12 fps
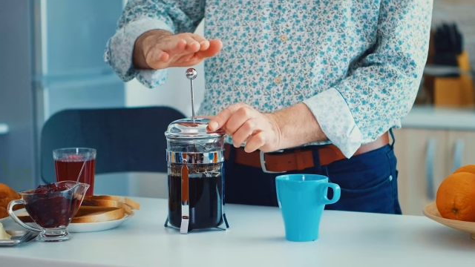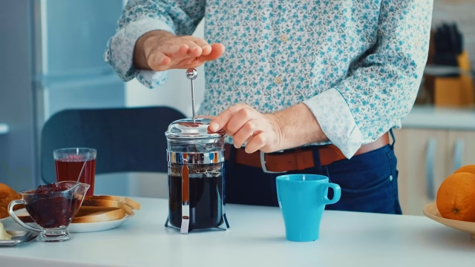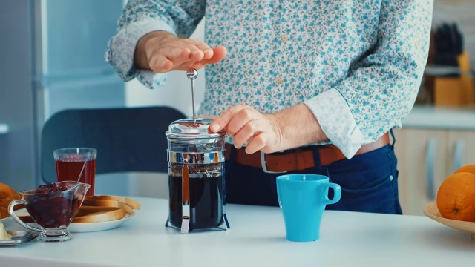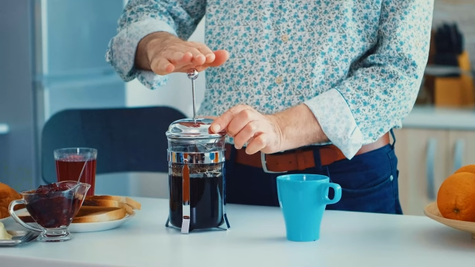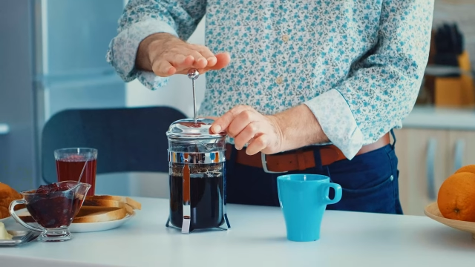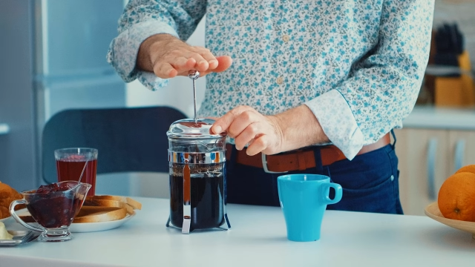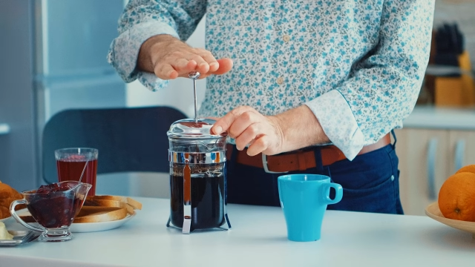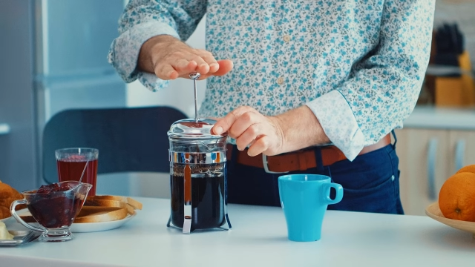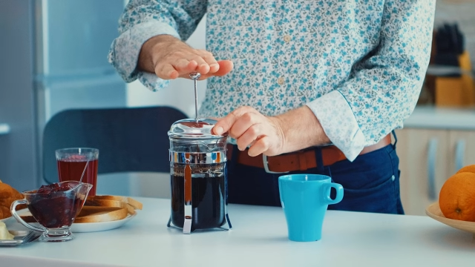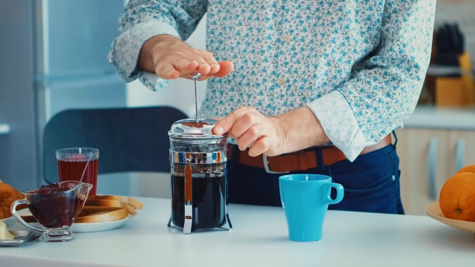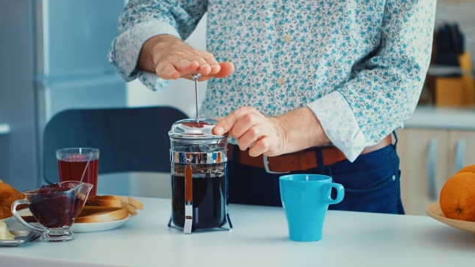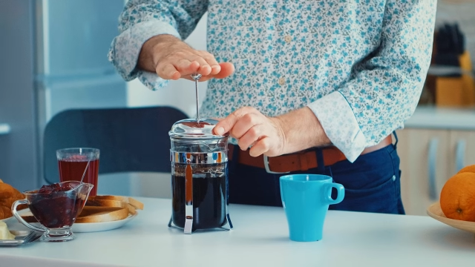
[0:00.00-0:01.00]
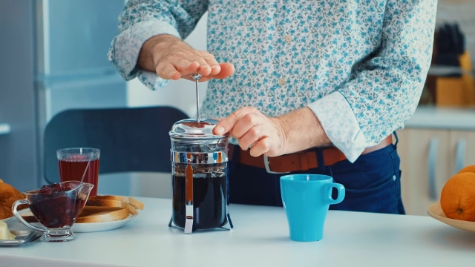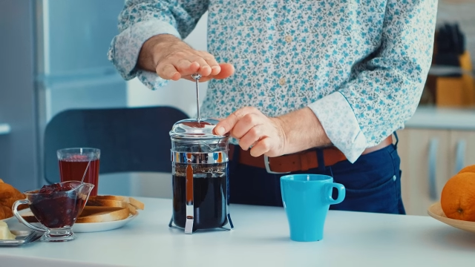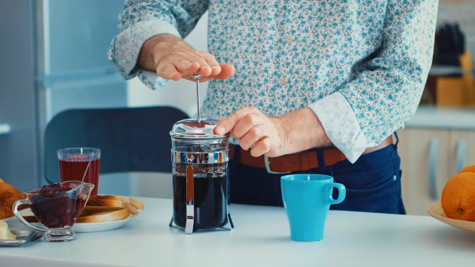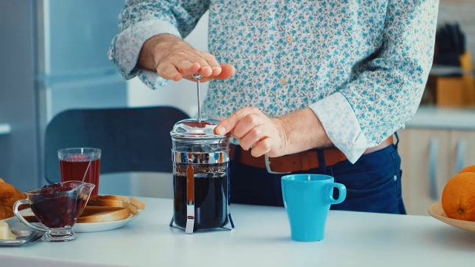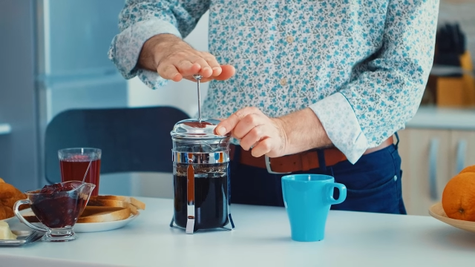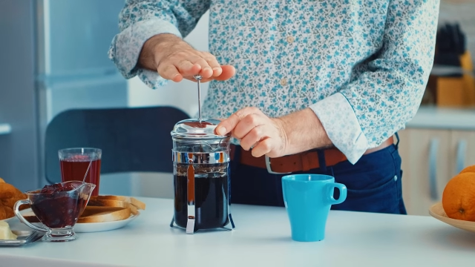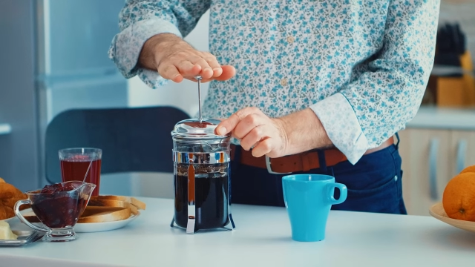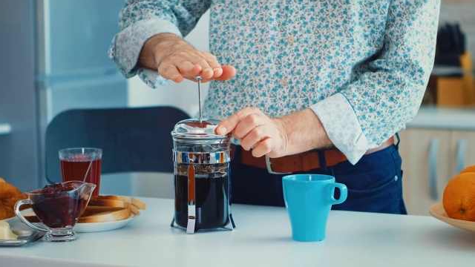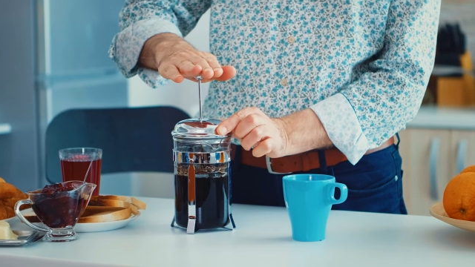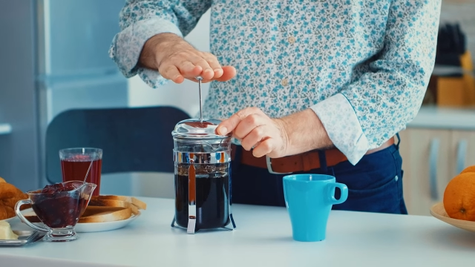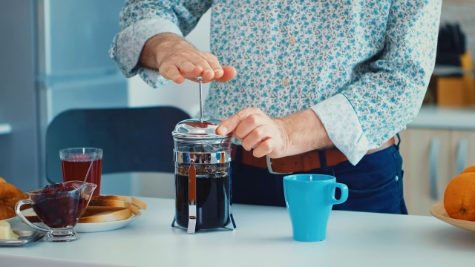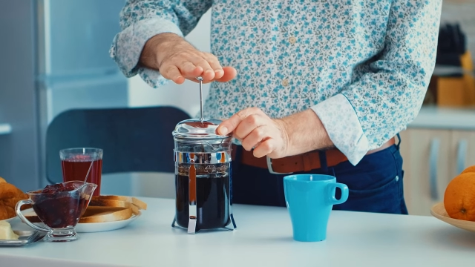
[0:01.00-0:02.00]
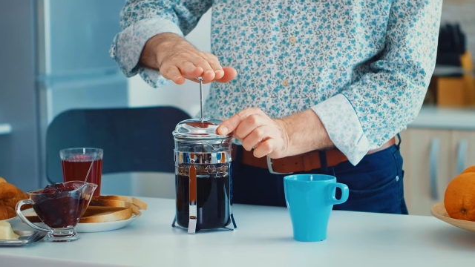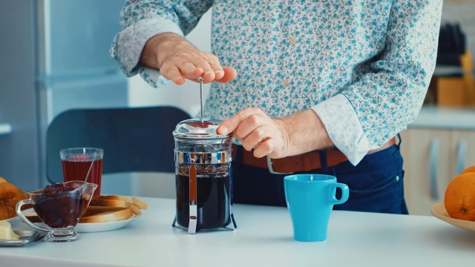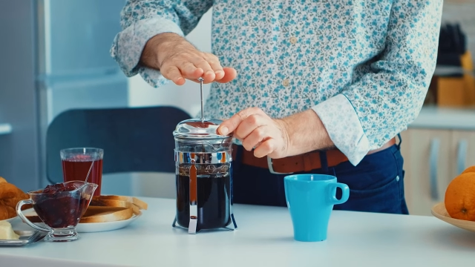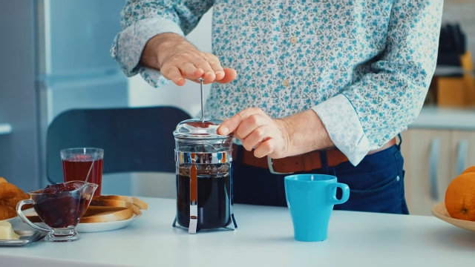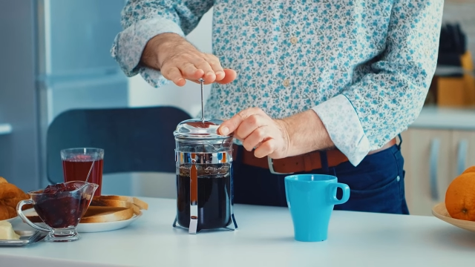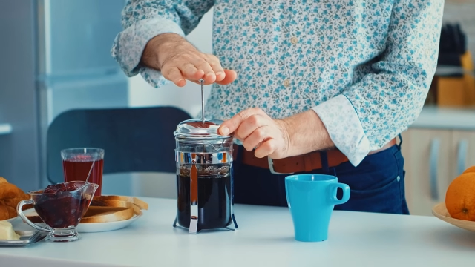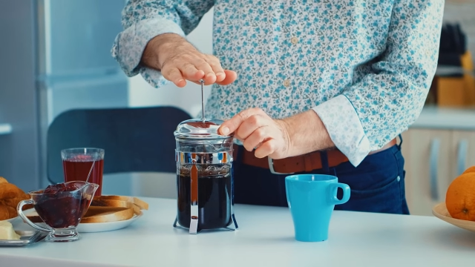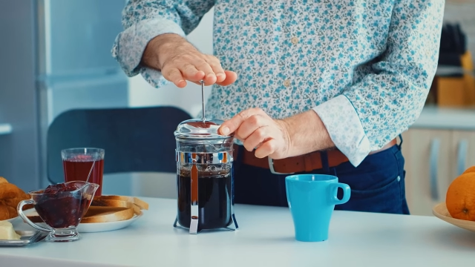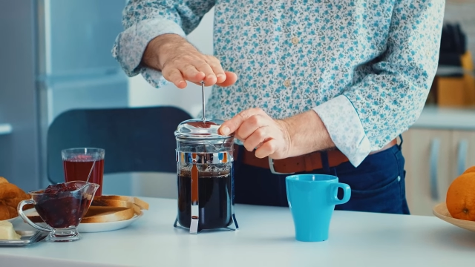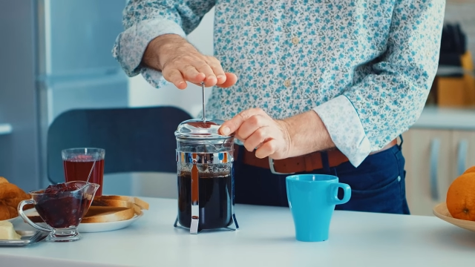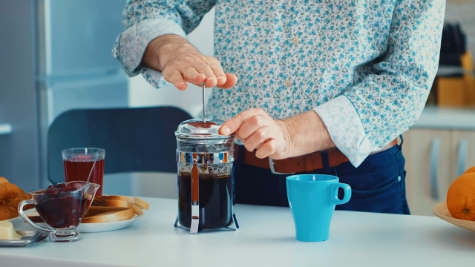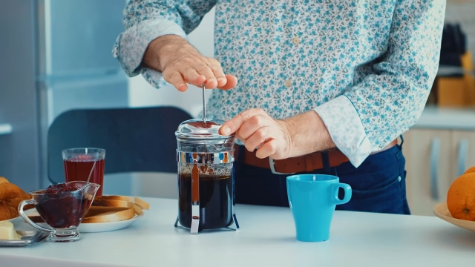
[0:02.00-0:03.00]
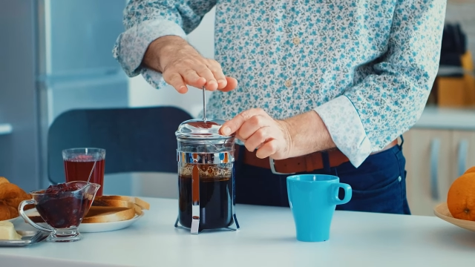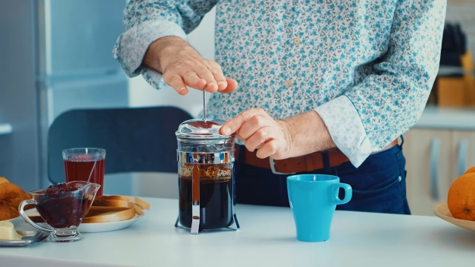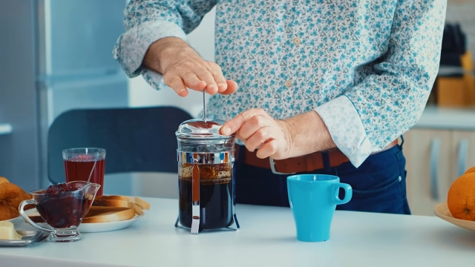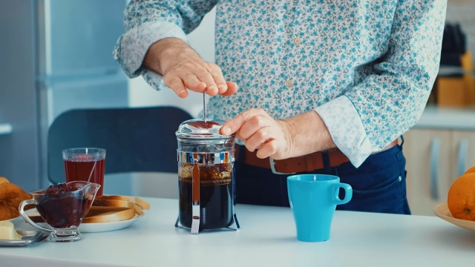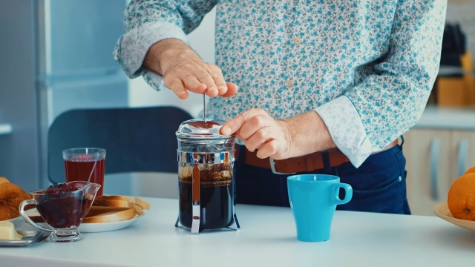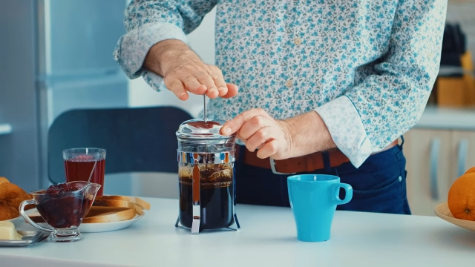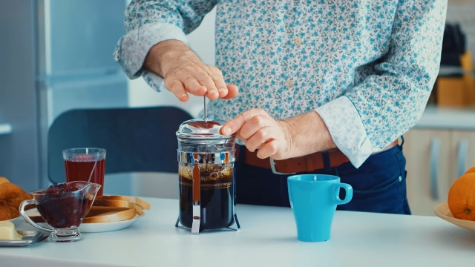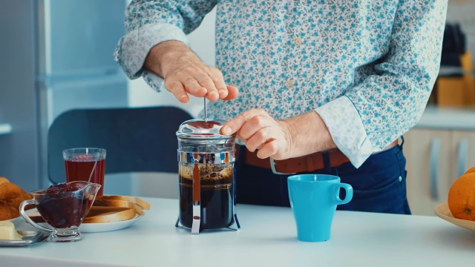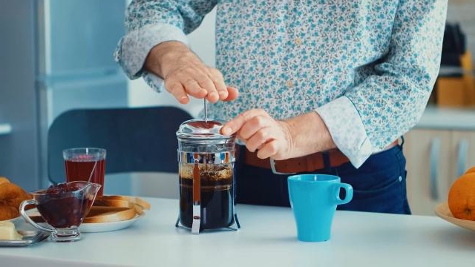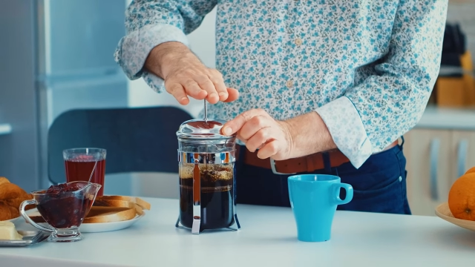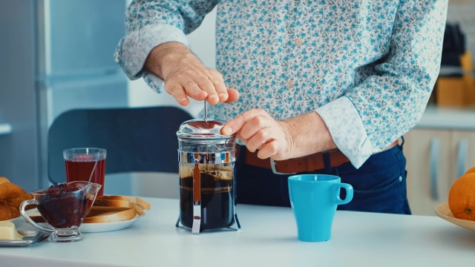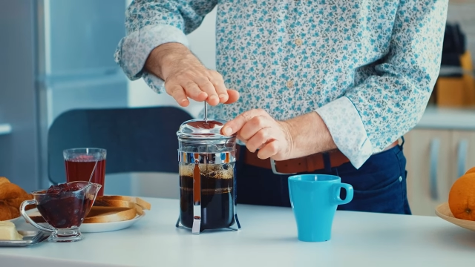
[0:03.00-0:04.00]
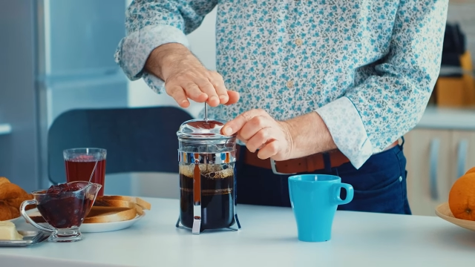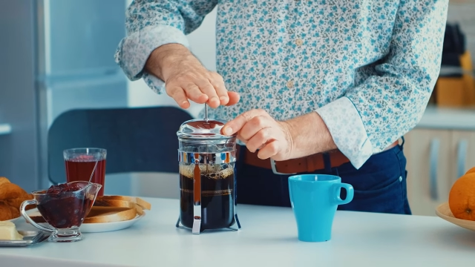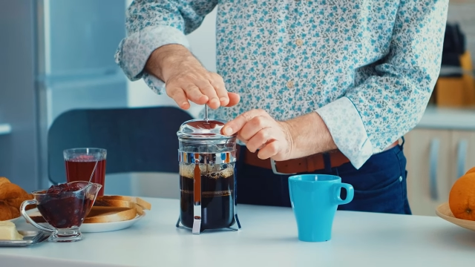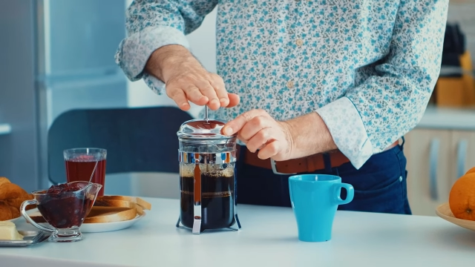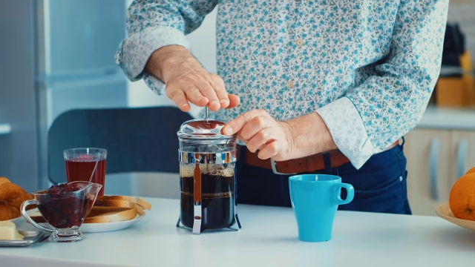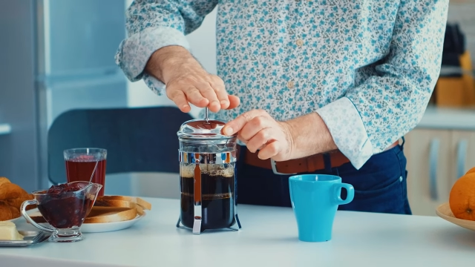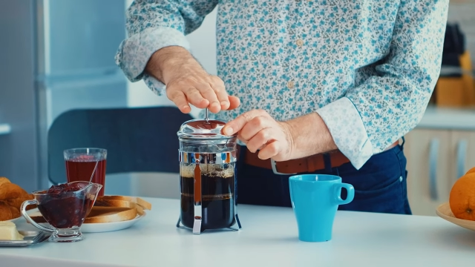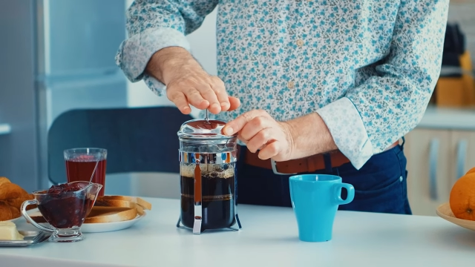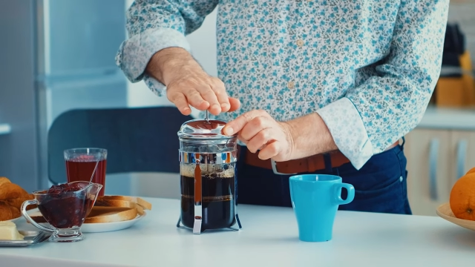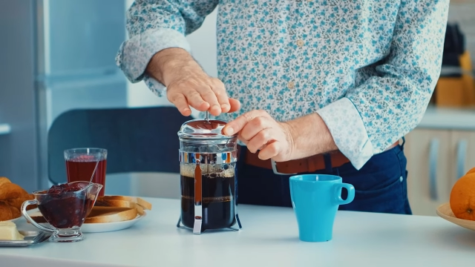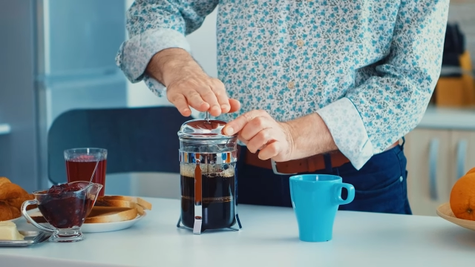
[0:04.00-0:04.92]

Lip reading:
Nobody's mouth can be seen.